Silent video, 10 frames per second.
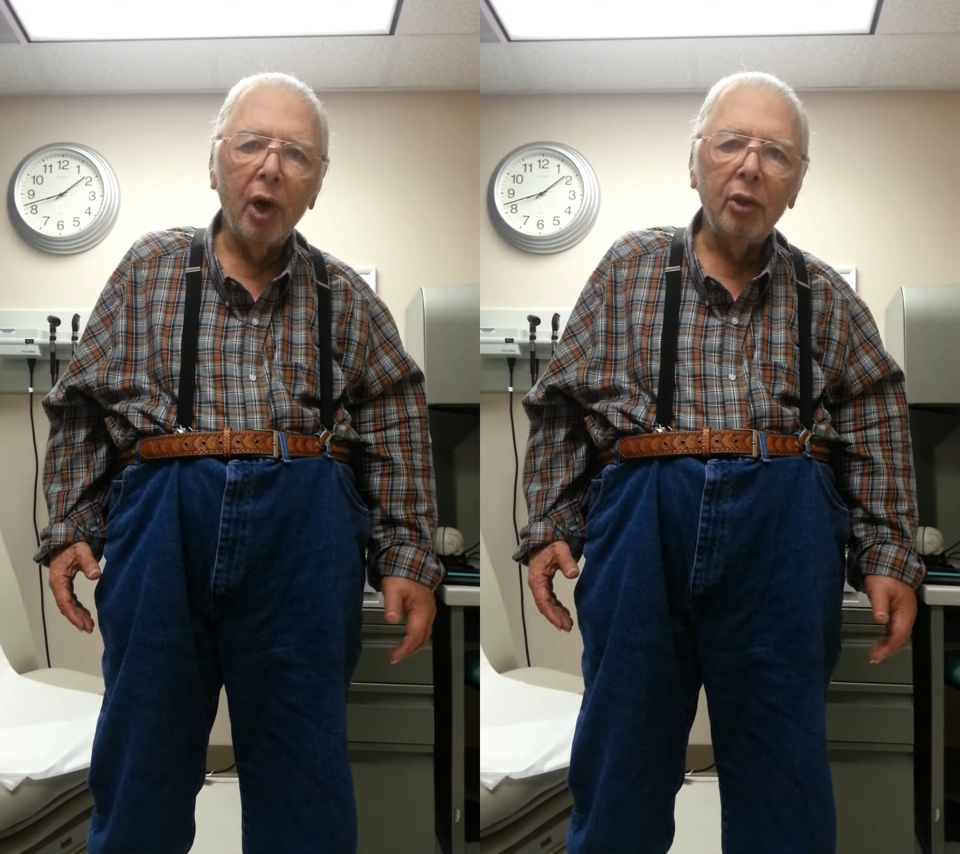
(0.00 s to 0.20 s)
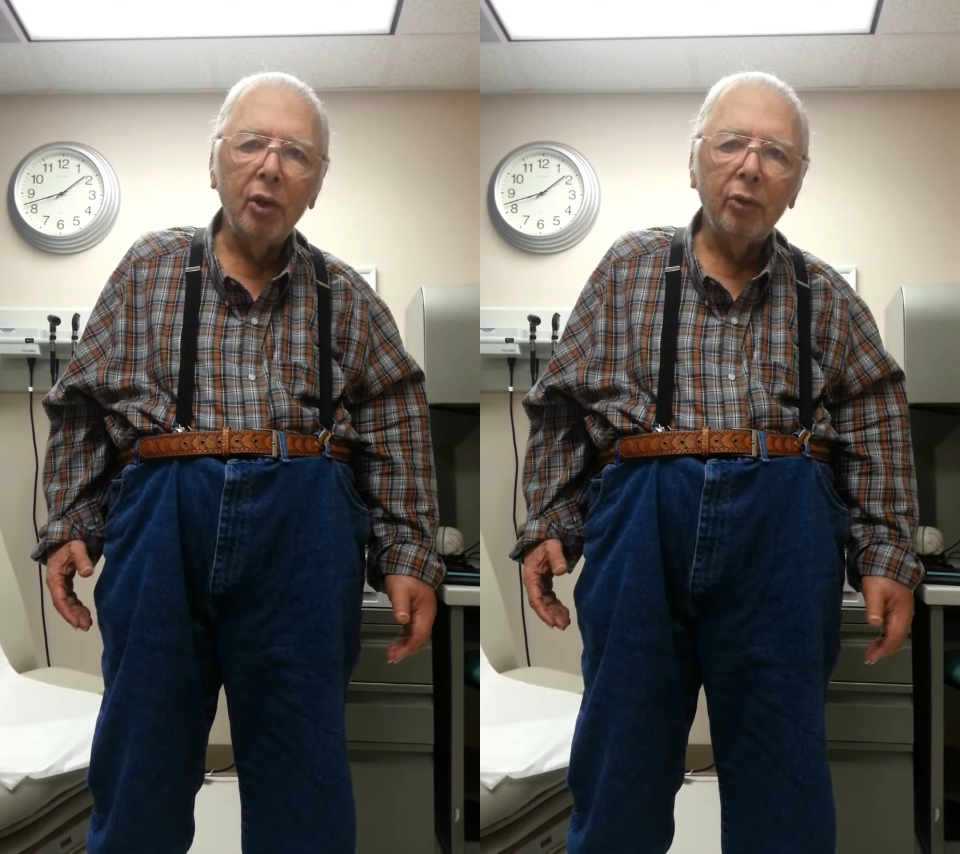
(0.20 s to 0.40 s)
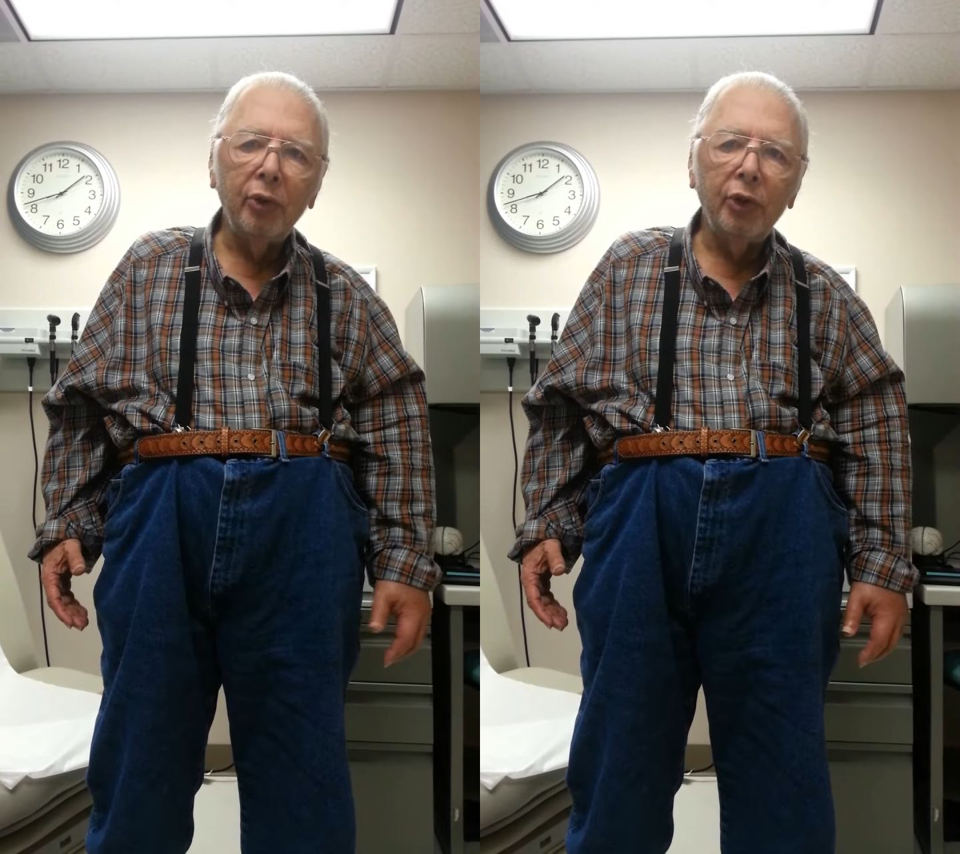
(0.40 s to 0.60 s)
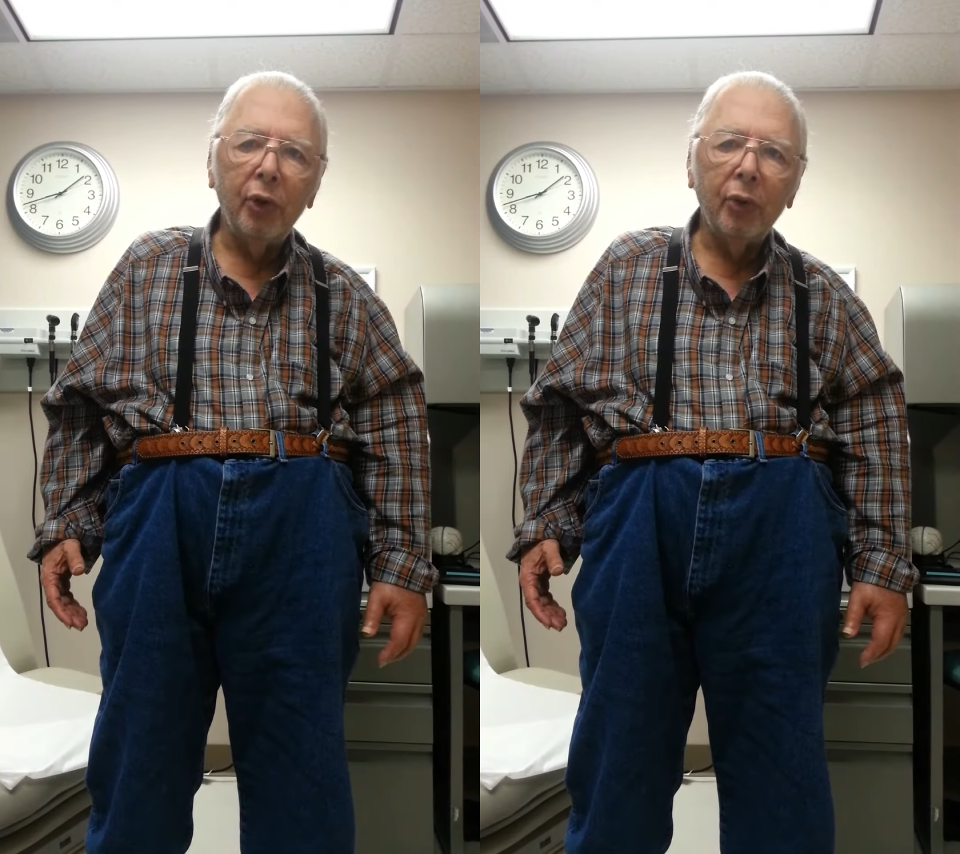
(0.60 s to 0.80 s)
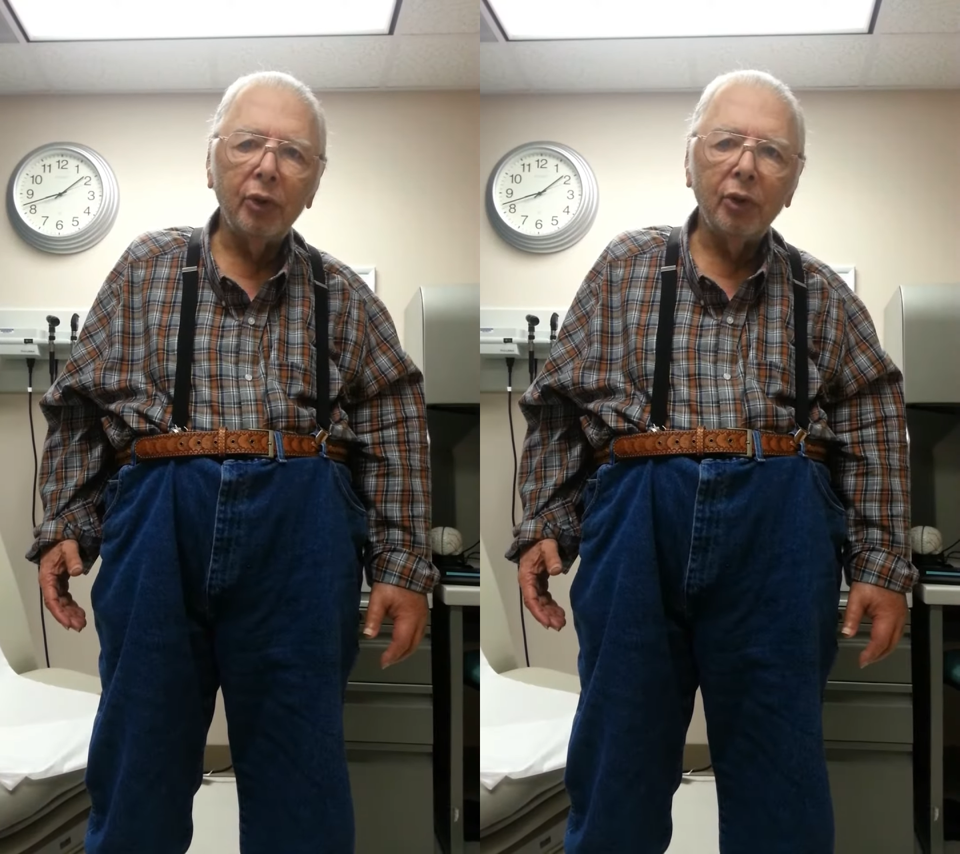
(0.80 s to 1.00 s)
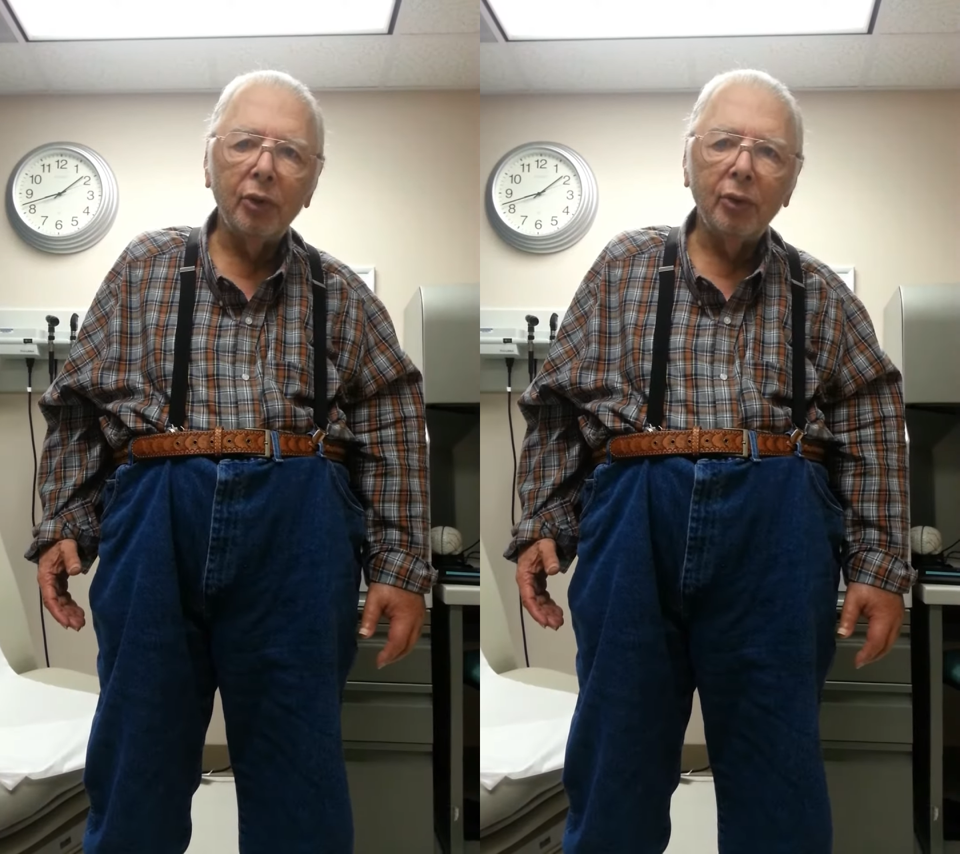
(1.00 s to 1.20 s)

unknown jokes.